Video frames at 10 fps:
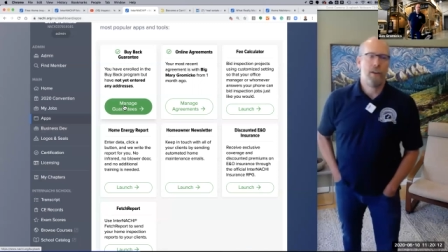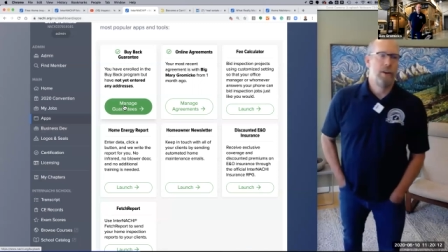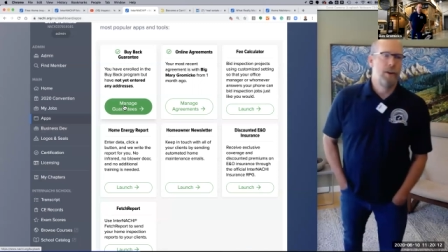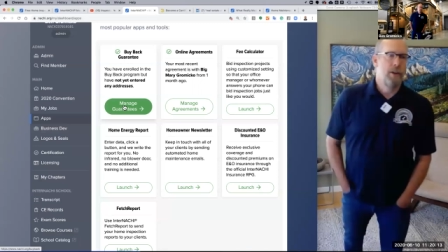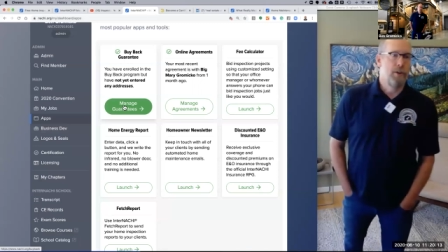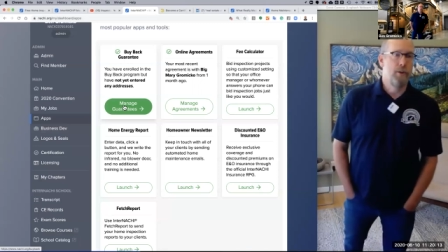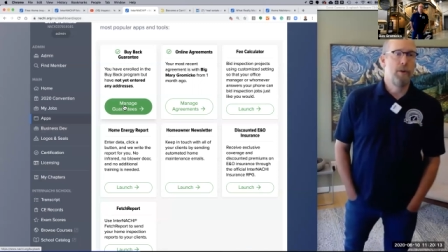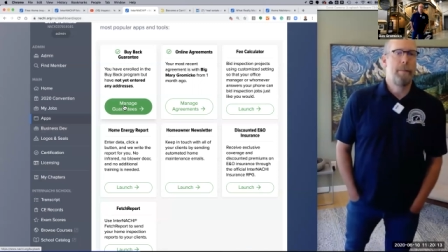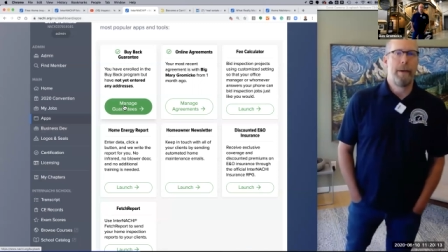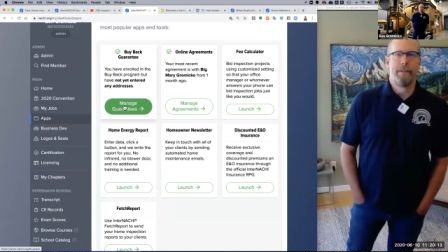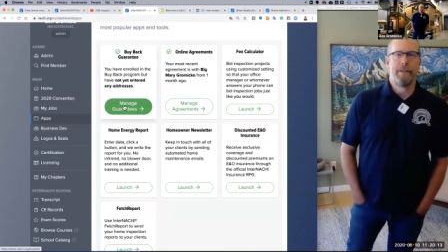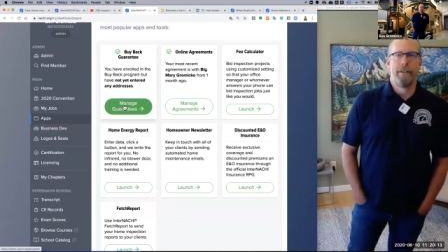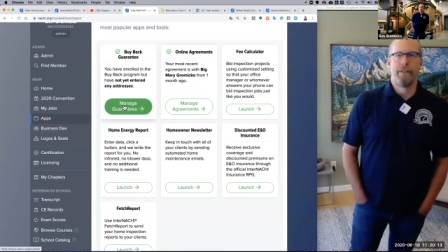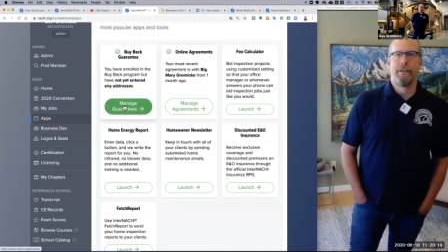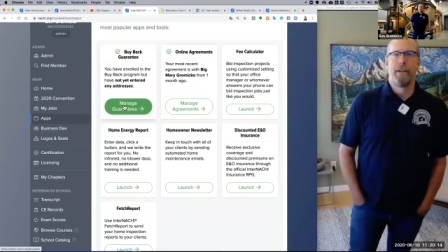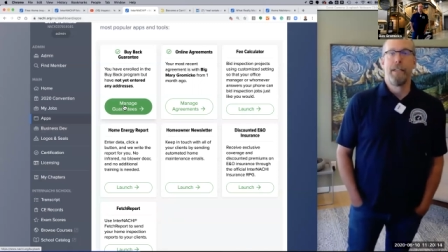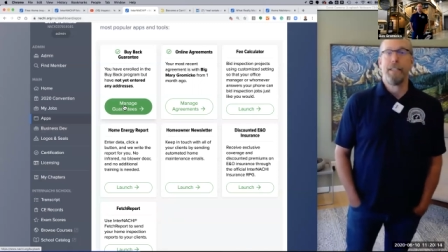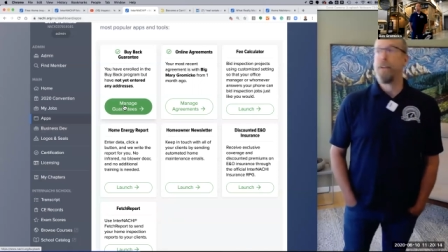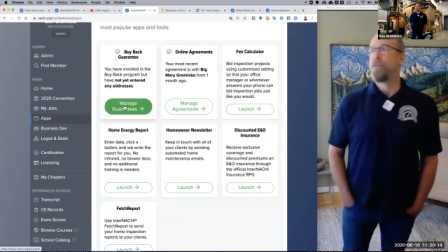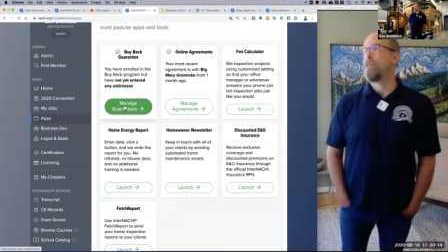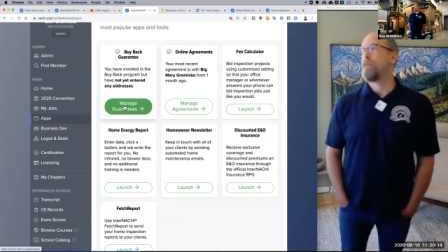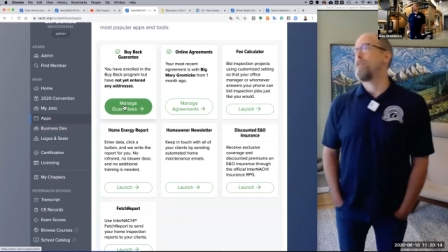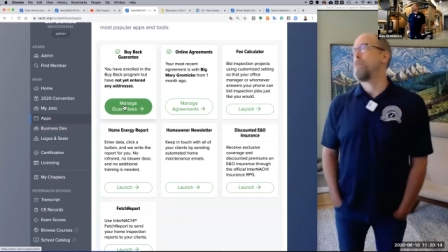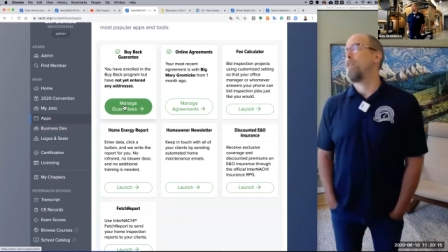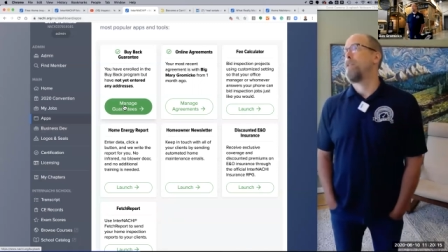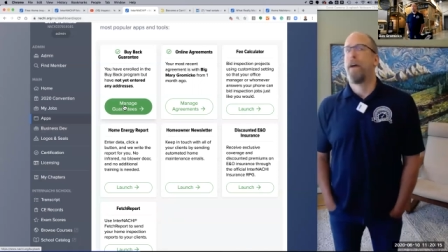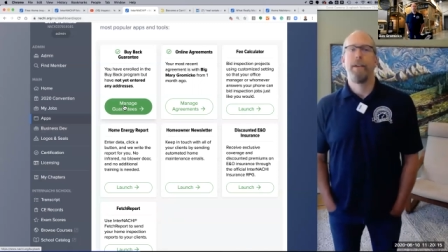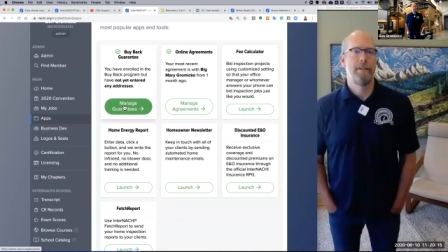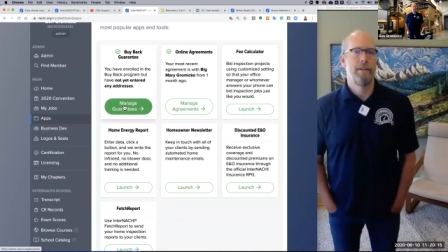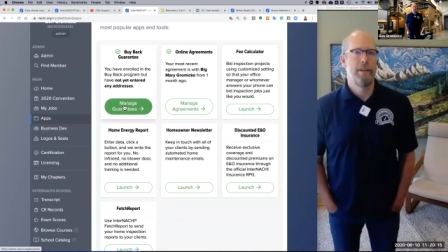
your business different from all the rest